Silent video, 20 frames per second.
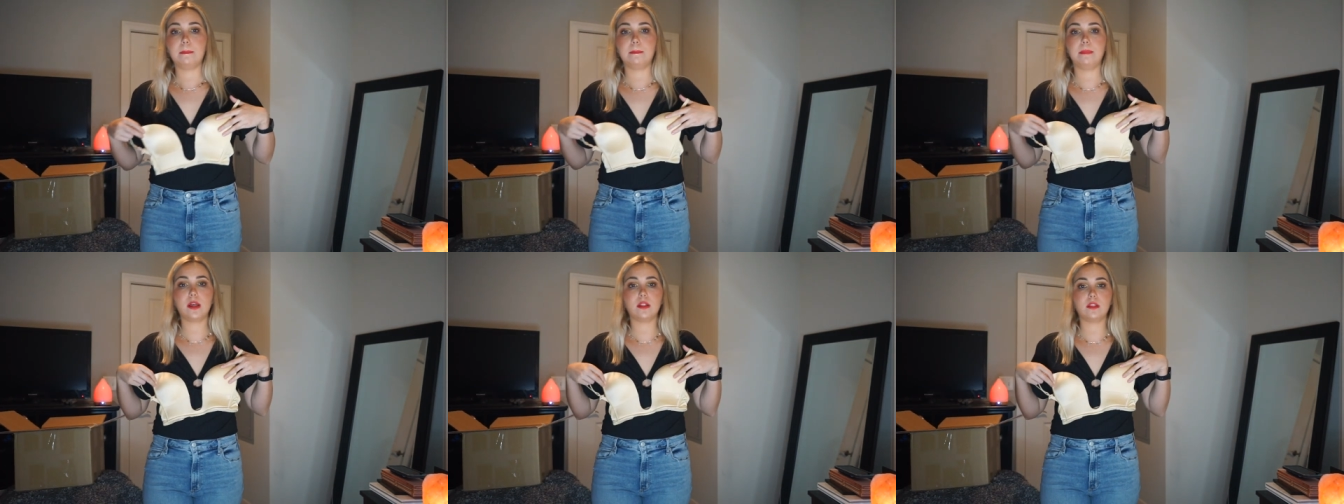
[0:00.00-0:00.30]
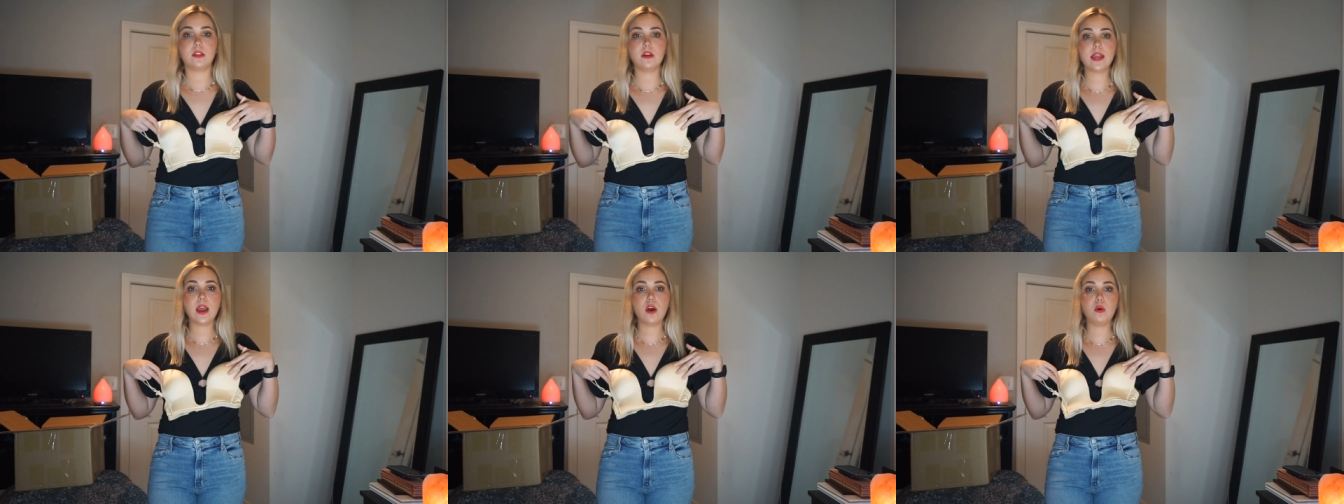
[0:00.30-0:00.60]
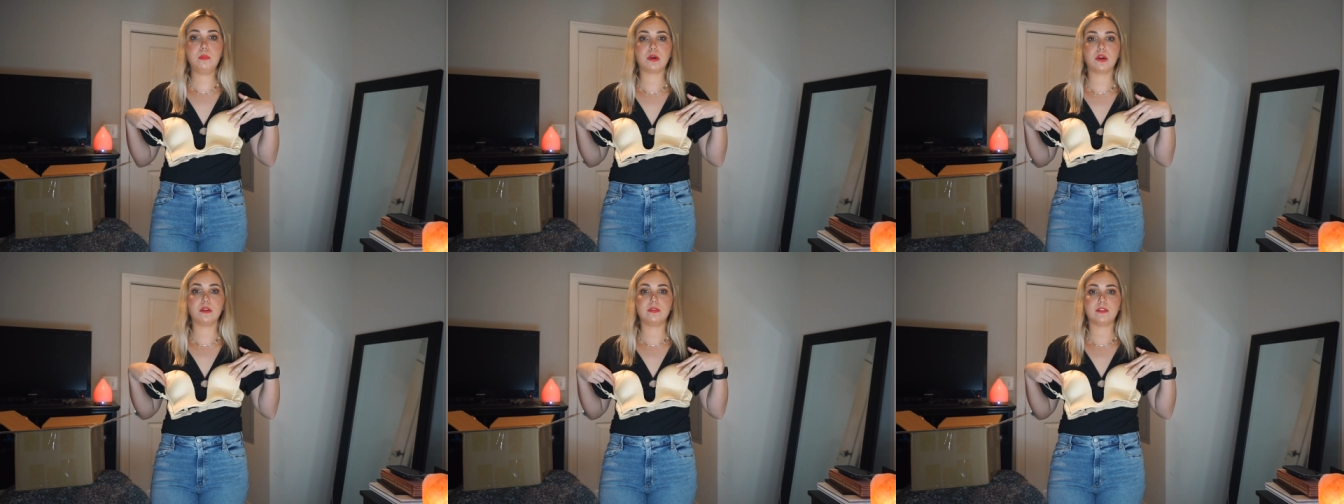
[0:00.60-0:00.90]
but look
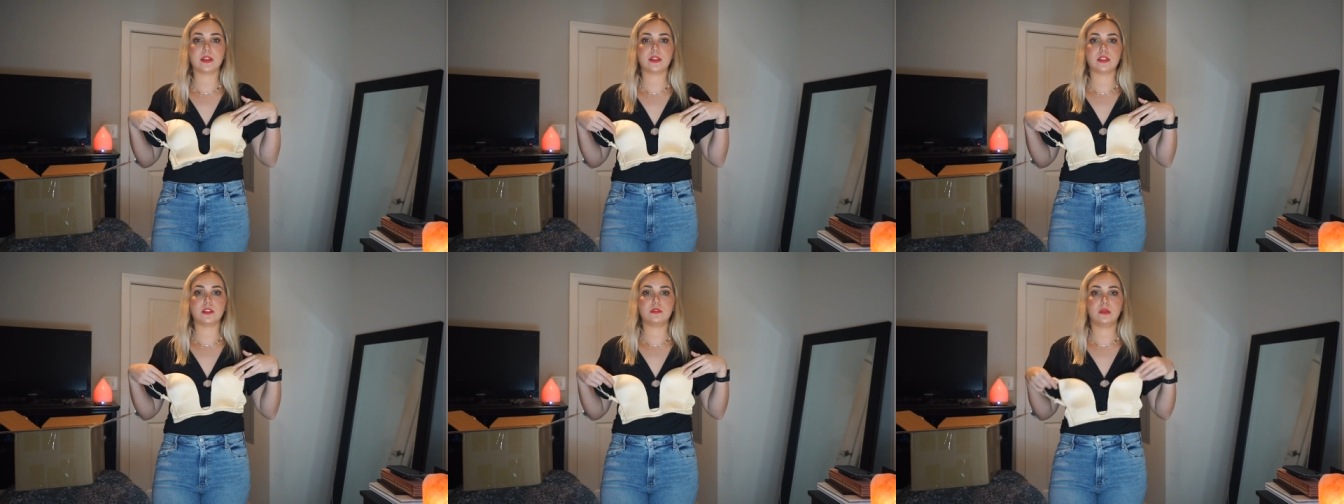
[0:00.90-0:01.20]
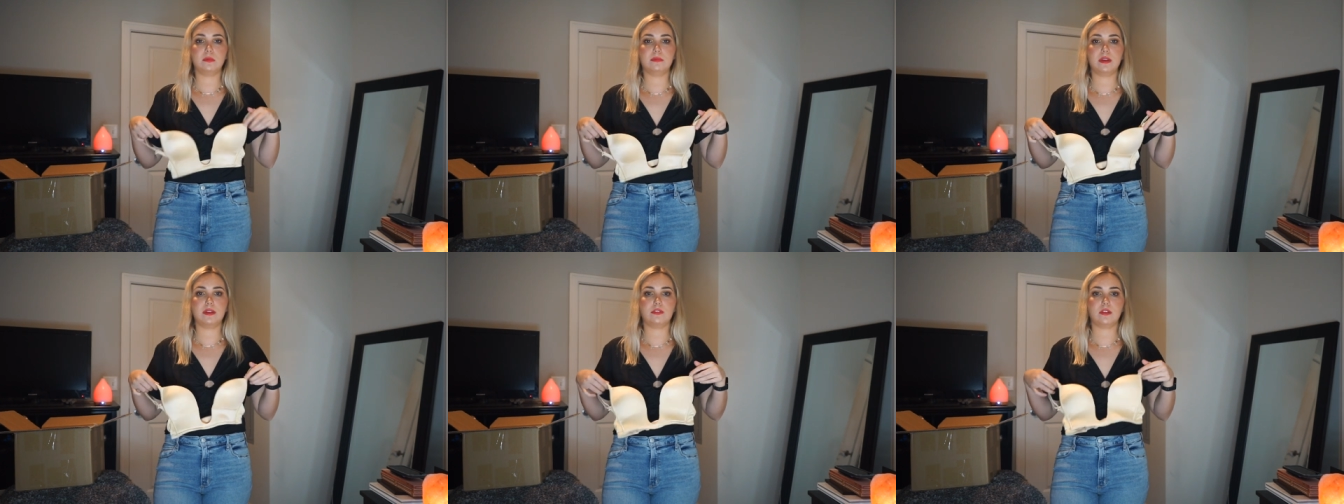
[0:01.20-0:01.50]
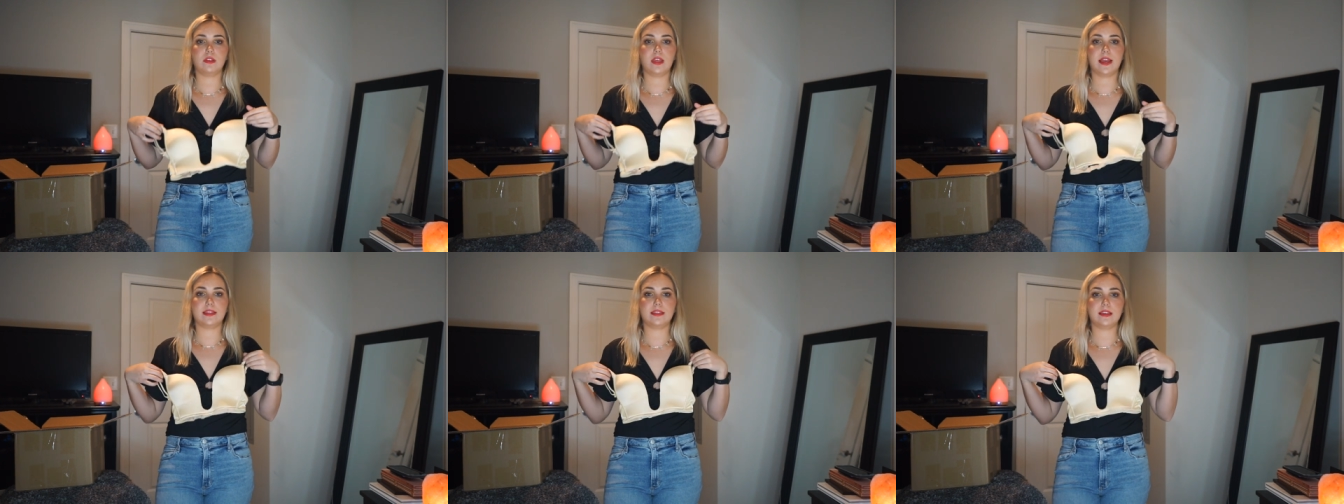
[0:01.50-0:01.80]
how perfect this would be
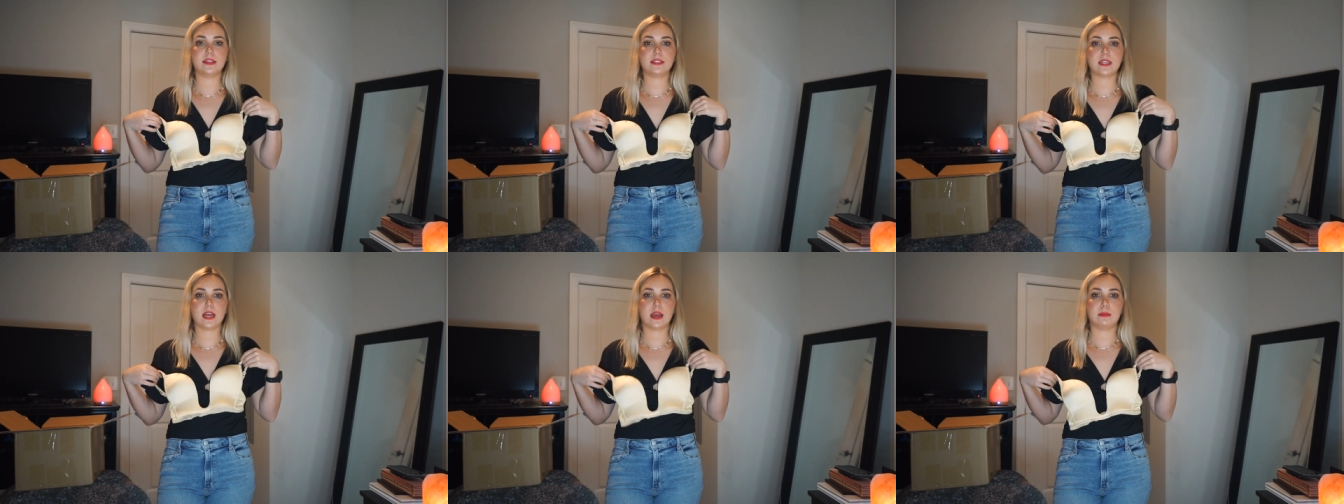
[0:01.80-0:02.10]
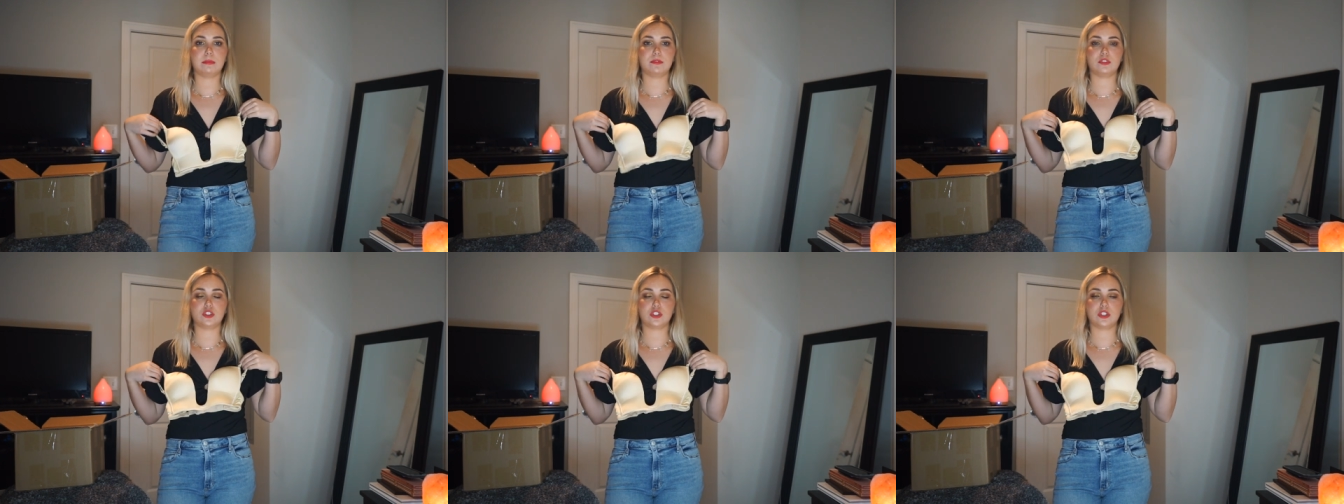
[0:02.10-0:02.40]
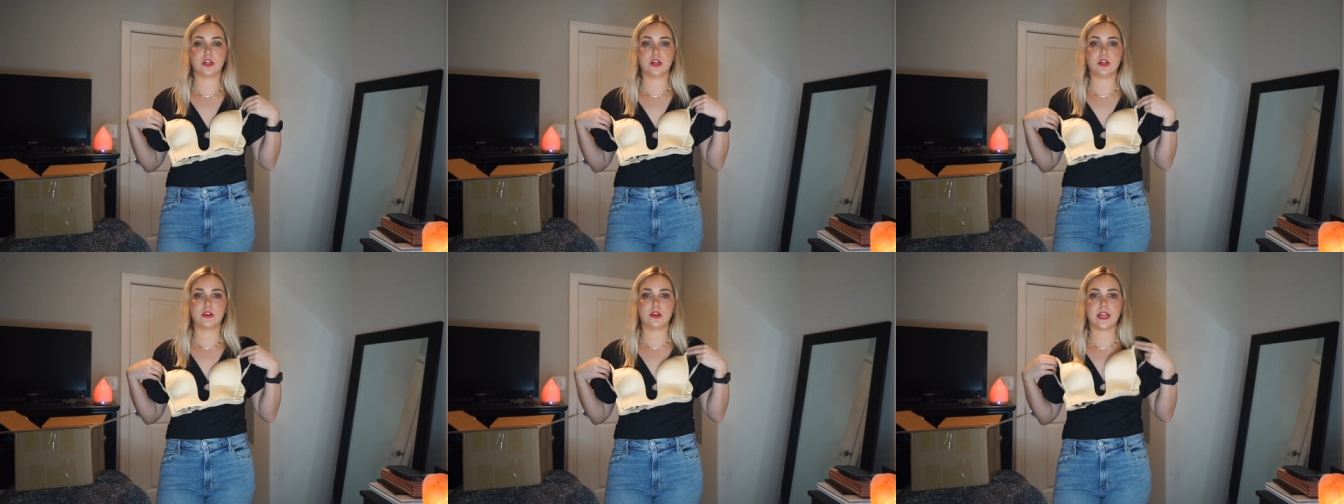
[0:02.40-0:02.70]
for like this type of
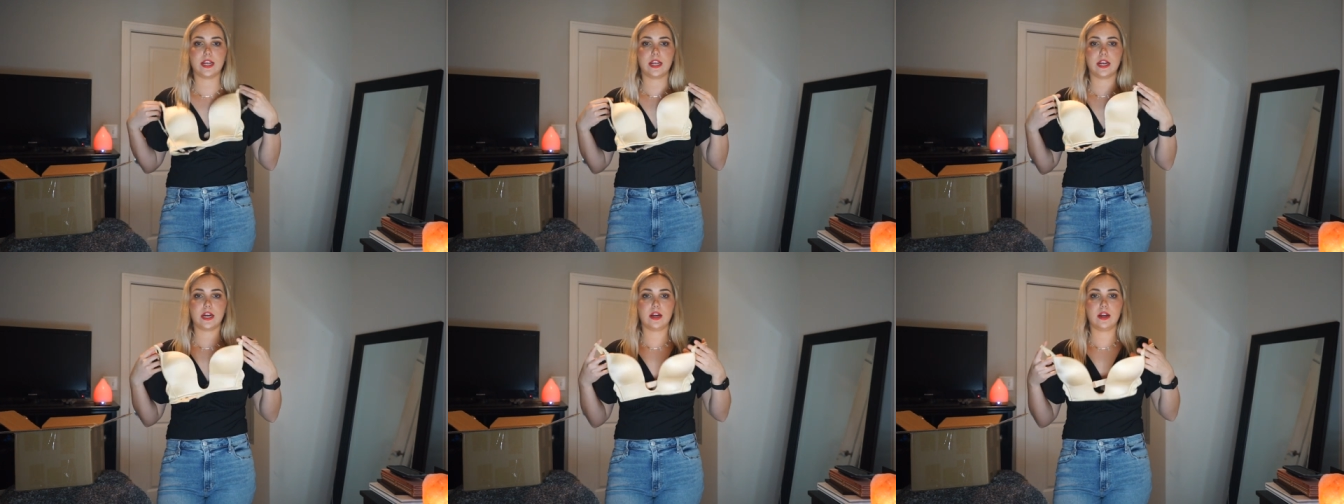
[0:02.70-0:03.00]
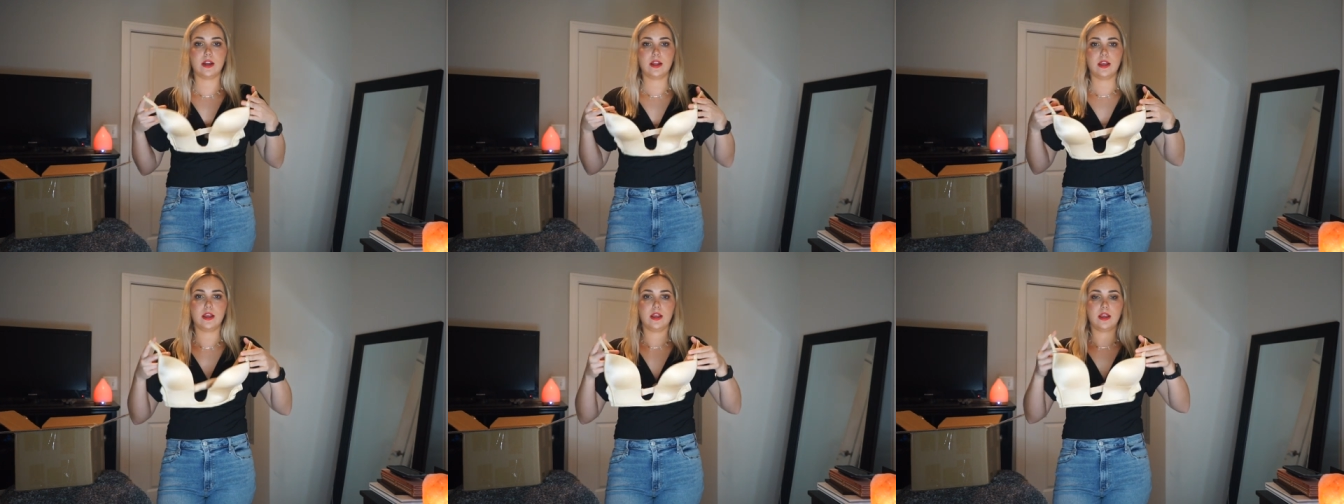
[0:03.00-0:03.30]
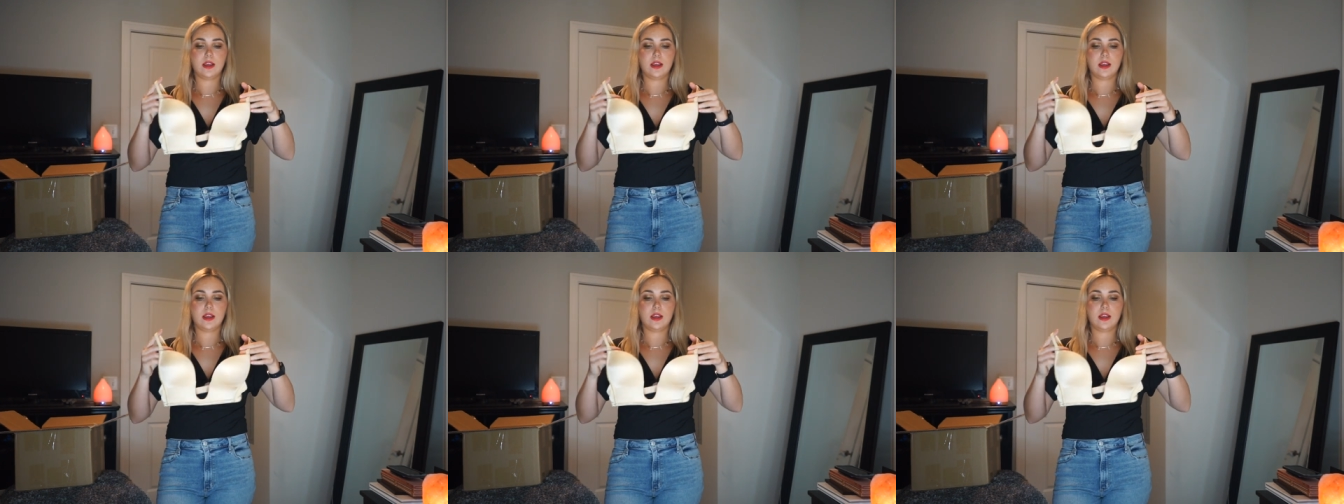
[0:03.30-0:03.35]
shirt right here.